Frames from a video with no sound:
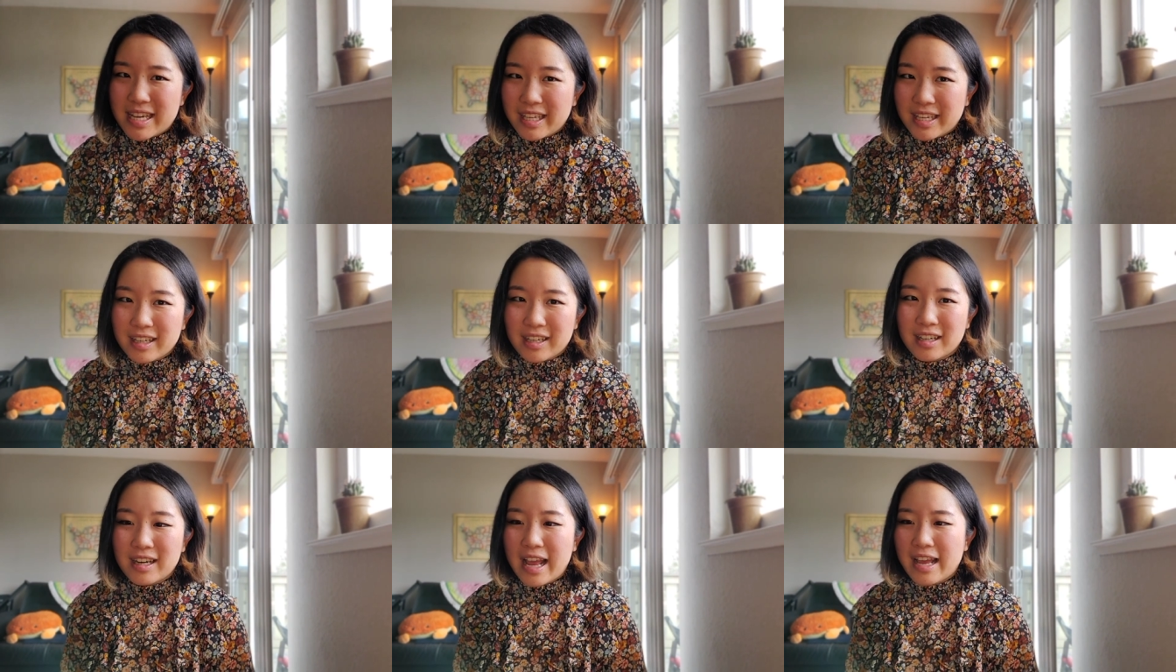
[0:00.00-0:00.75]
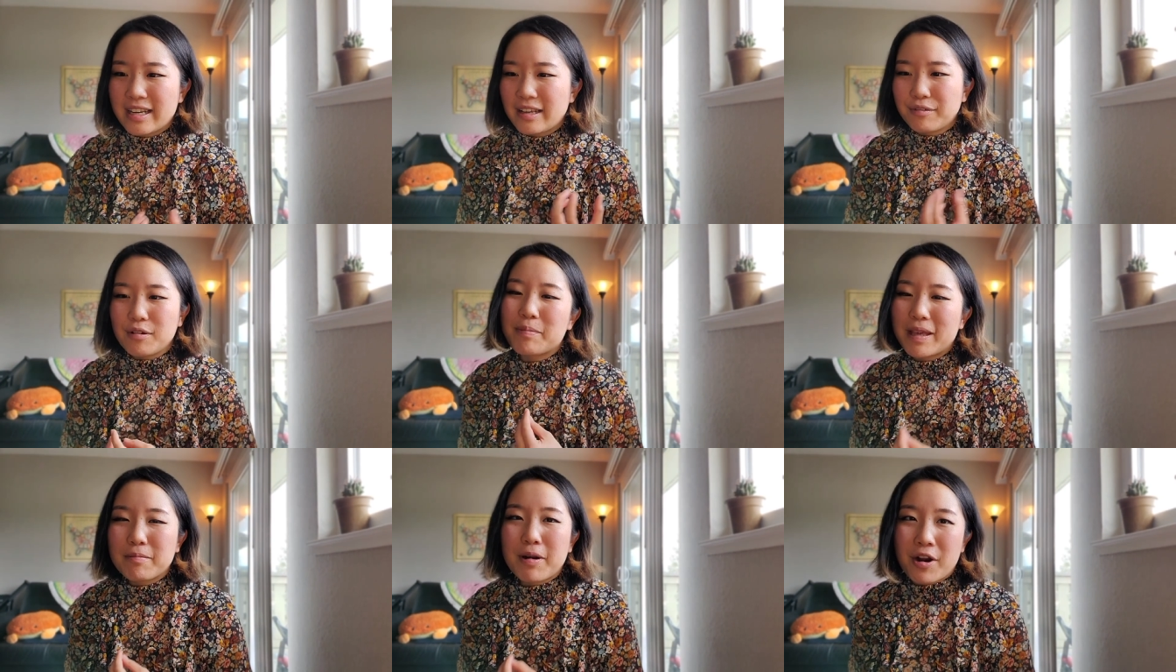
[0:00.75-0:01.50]
here and it will be
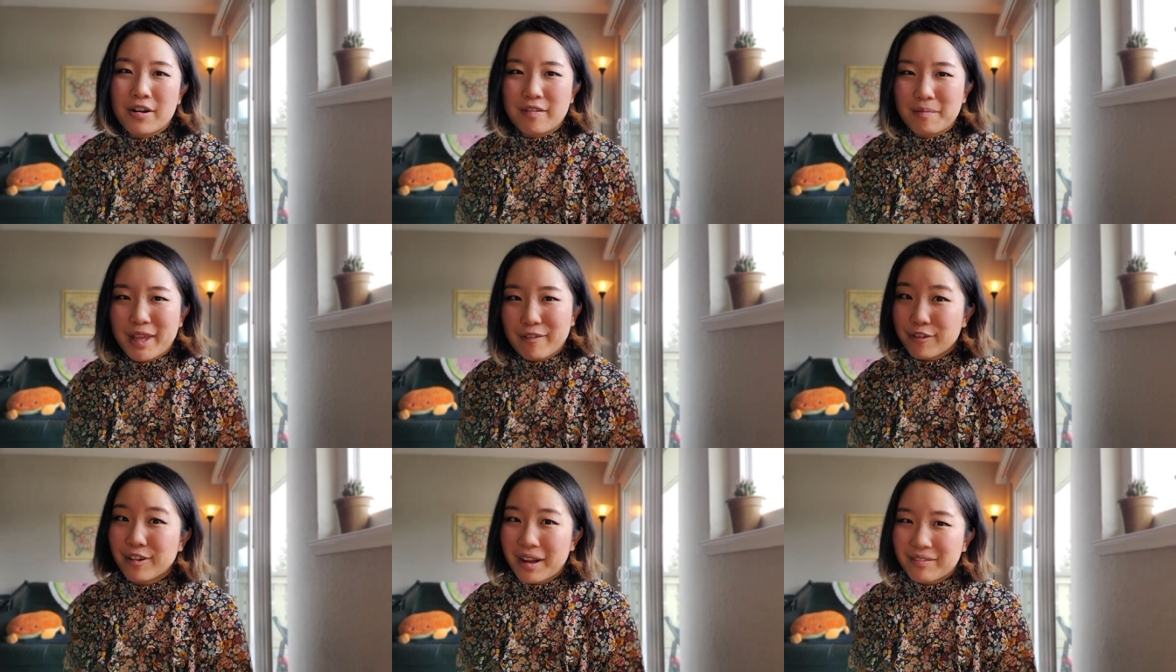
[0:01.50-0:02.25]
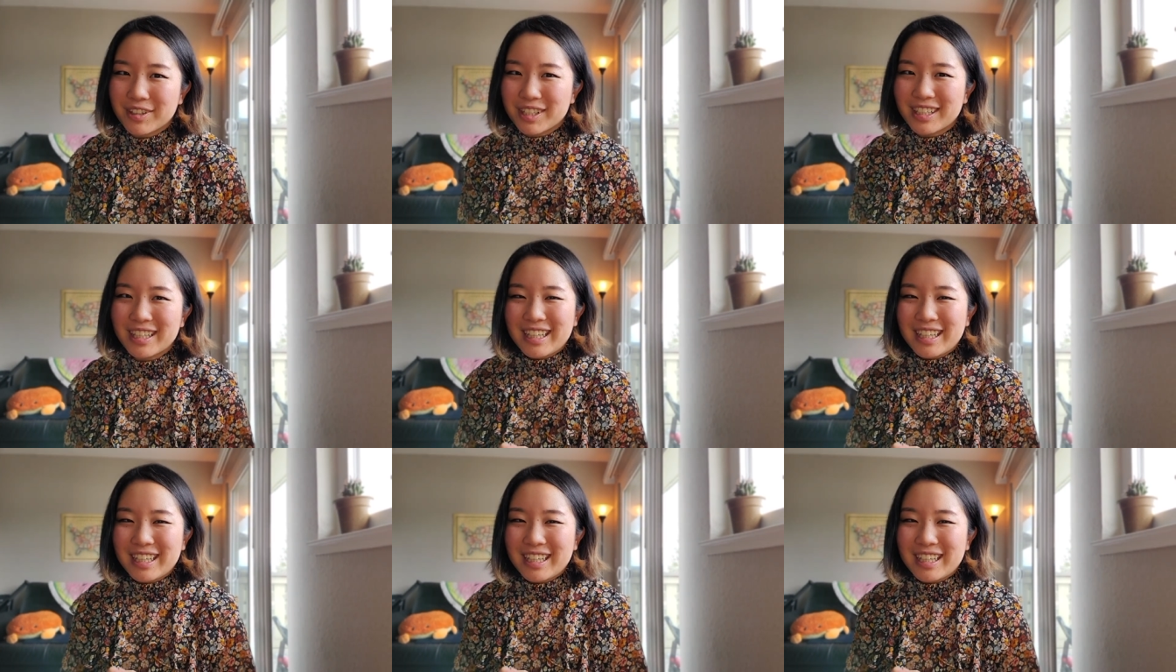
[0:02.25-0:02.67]
a part of me forever.